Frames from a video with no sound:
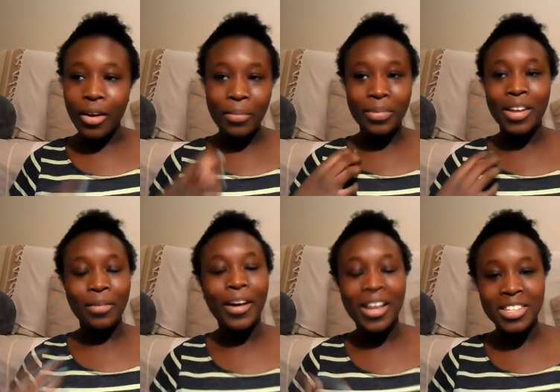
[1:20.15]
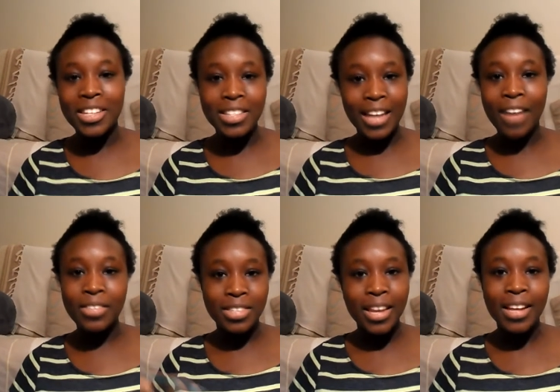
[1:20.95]
um, a person into
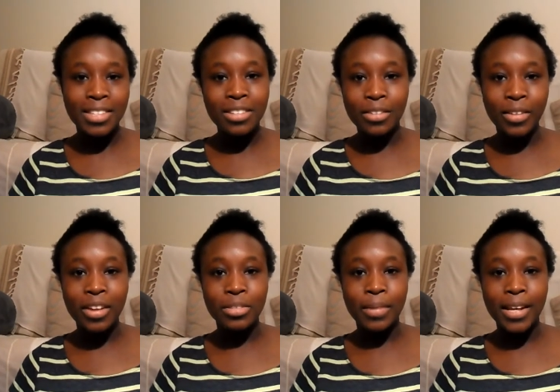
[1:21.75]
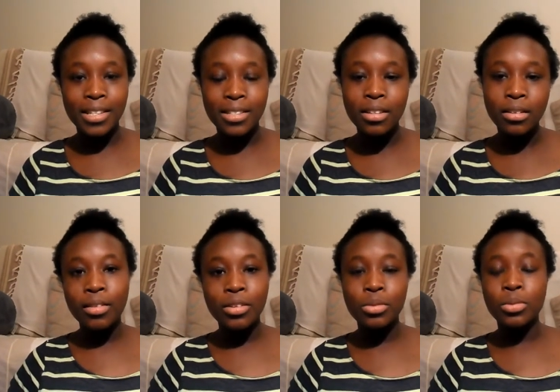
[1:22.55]
having sex in the first place.
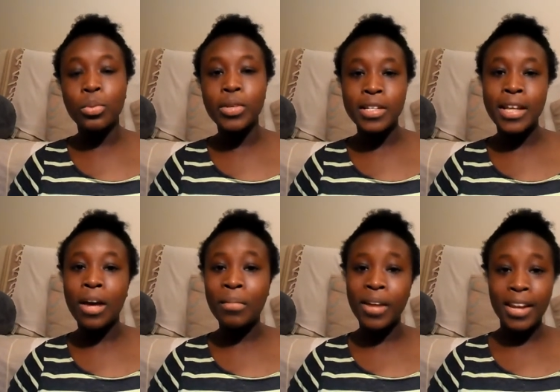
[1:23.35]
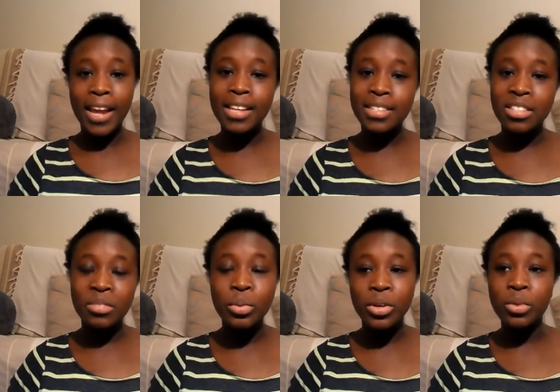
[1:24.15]
This was pointed out by Lex
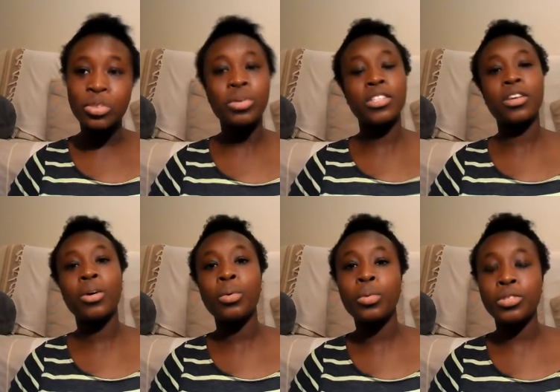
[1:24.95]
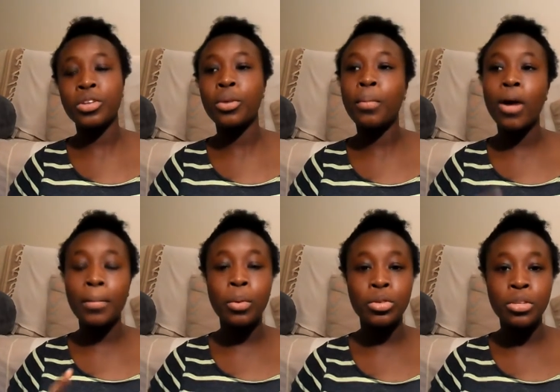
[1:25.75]
this morning on Twitter, also
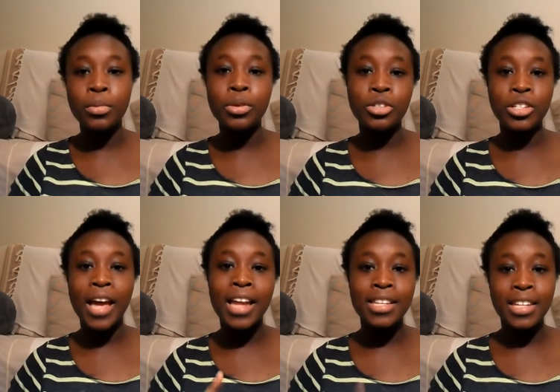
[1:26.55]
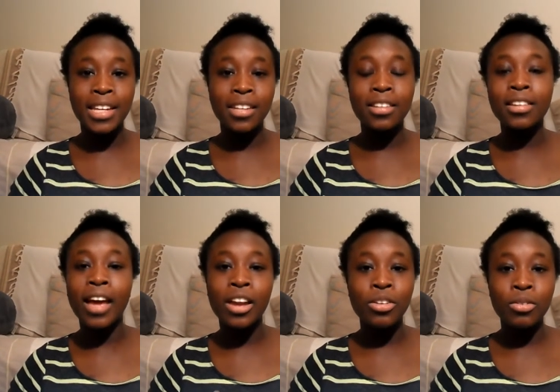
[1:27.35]
by Pottermoosh and
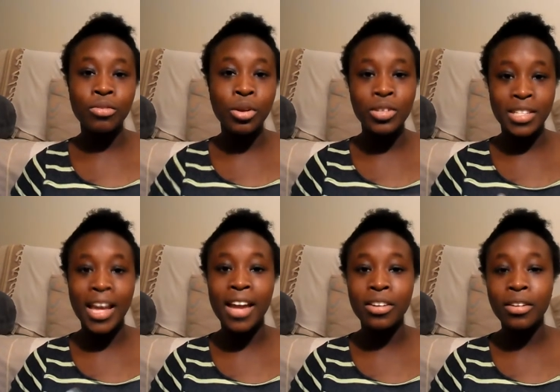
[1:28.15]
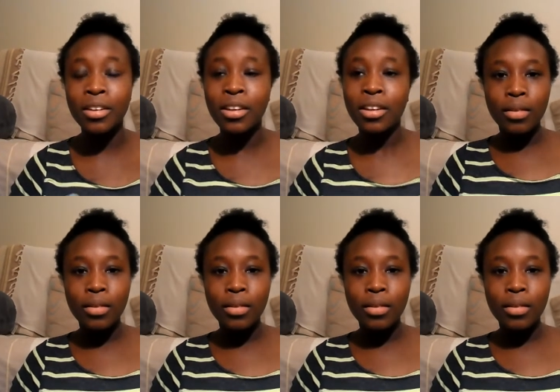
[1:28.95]
Ticken and Rosianna.